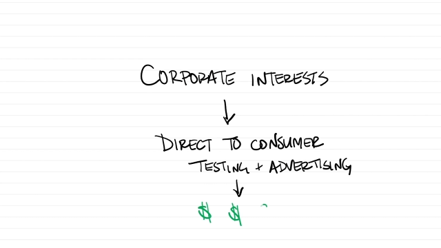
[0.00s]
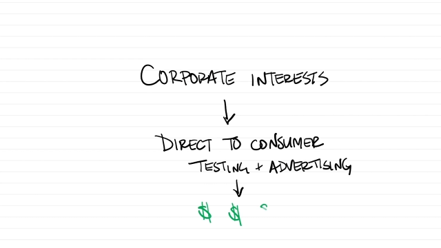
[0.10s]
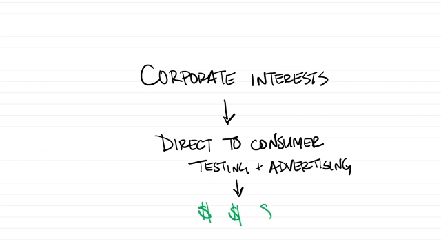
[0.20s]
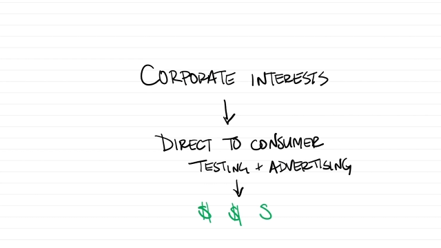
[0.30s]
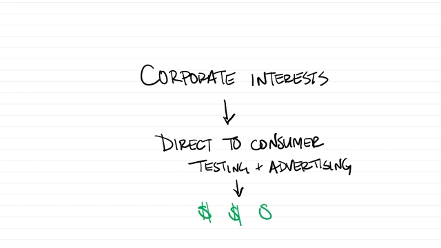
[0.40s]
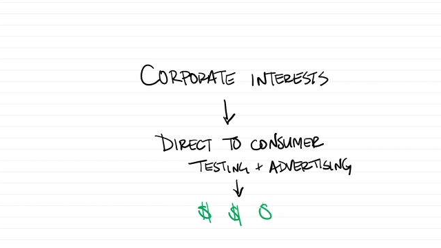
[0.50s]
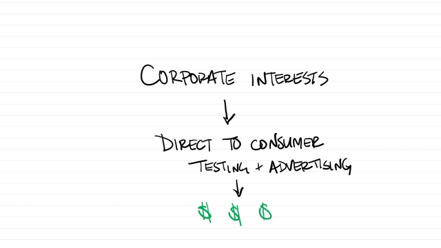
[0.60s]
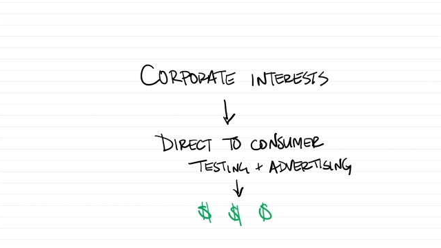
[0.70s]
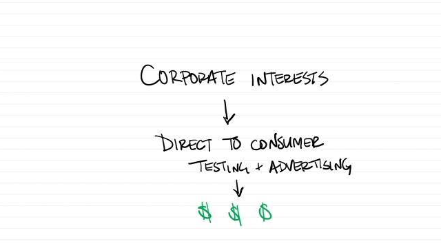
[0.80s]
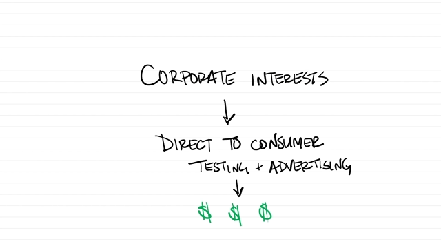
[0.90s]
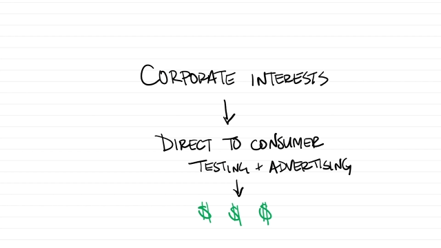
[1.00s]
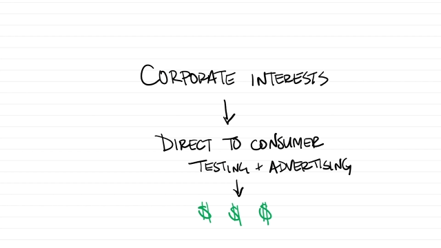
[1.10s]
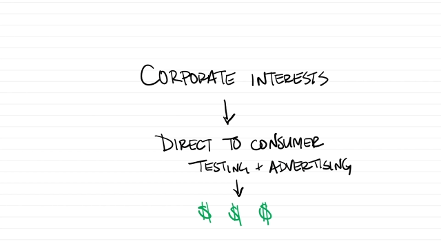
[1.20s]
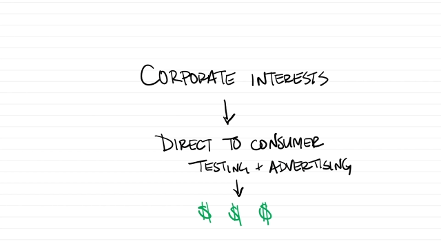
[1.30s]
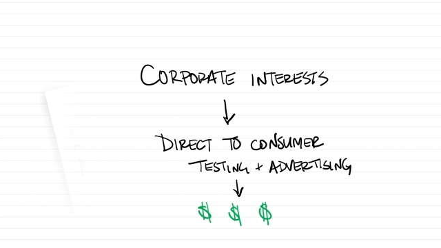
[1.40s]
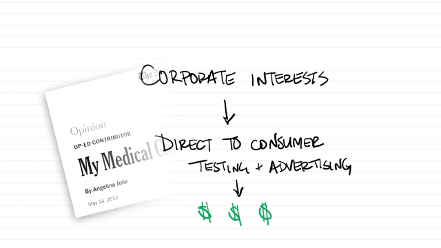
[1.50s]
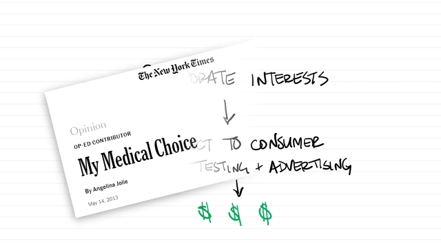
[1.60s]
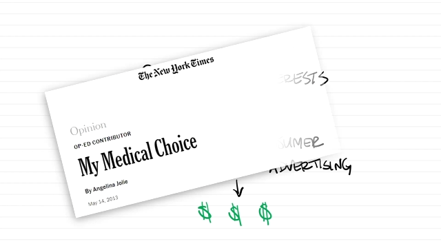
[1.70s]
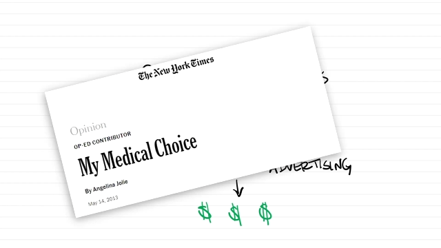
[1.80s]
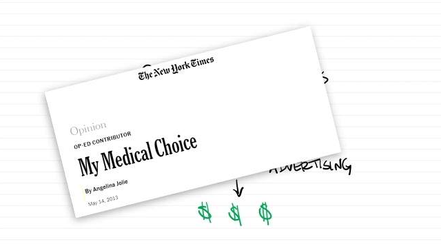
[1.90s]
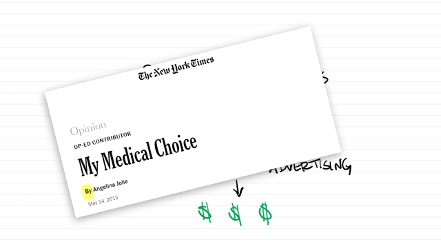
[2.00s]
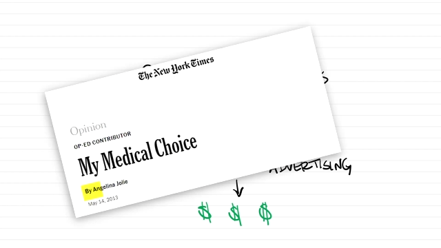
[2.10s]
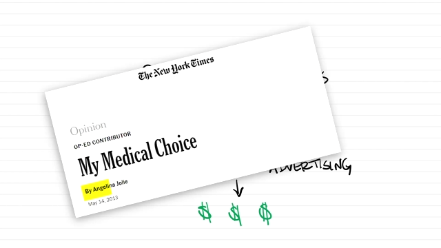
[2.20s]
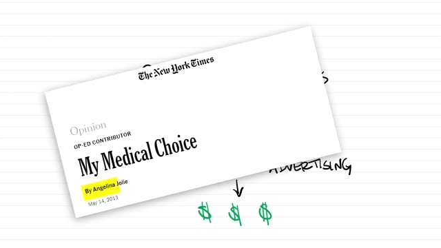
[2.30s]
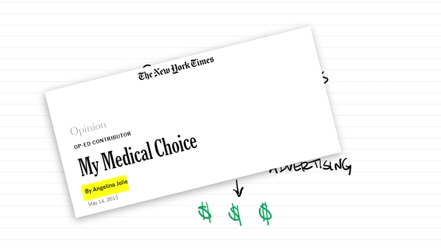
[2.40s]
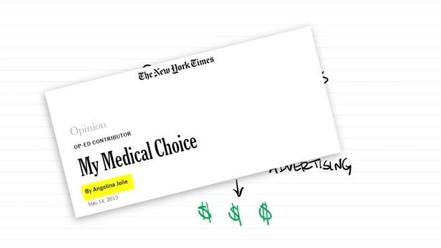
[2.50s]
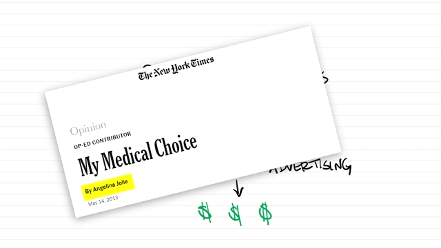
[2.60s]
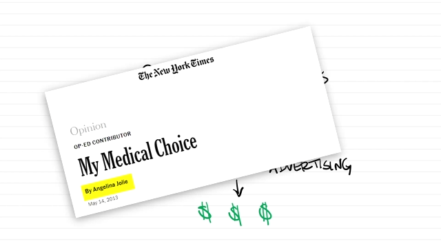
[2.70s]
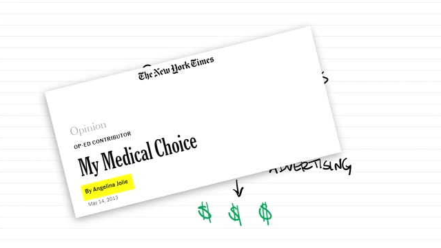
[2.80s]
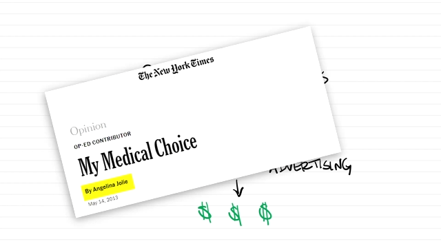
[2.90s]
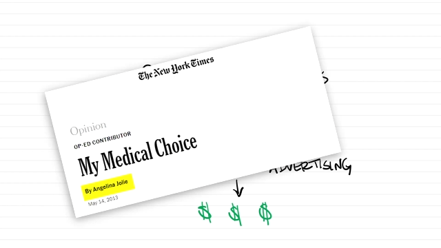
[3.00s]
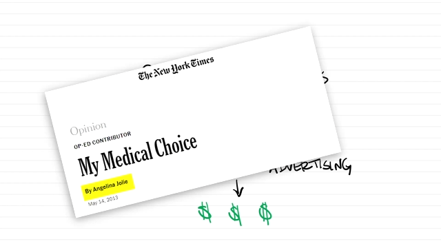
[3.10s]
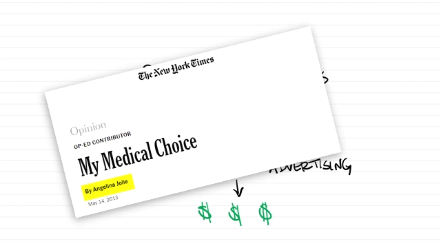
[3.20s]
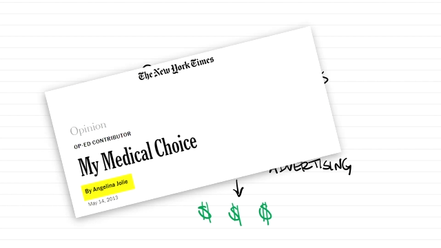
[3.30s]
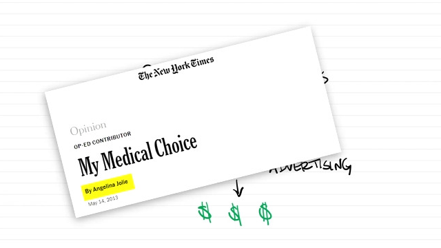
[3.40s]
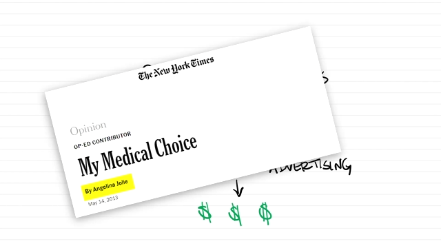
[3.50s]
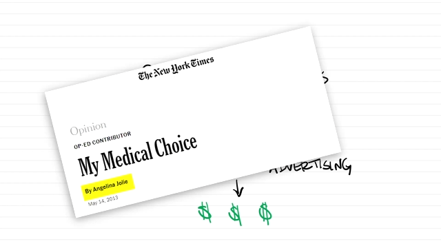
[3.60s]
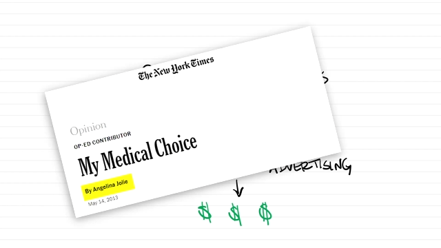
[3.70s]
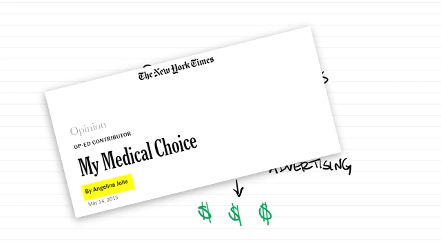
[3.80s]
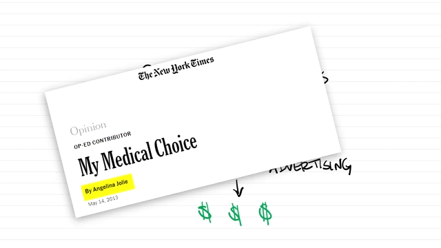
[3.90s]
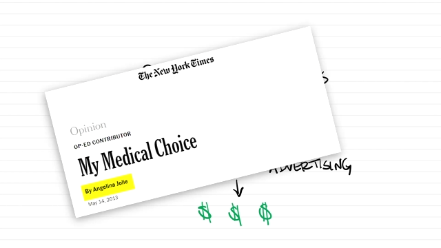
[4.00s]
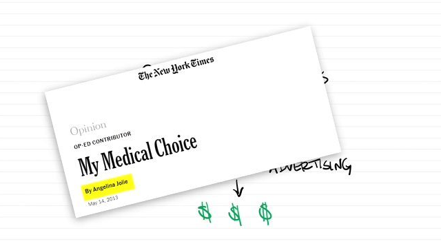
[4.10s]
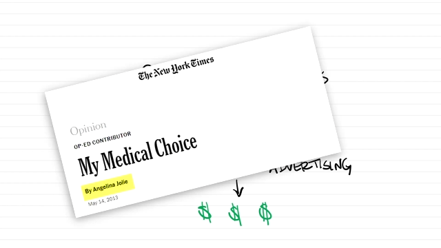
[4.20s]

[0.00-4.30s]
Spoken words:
No face is visible, so there are no lips to read.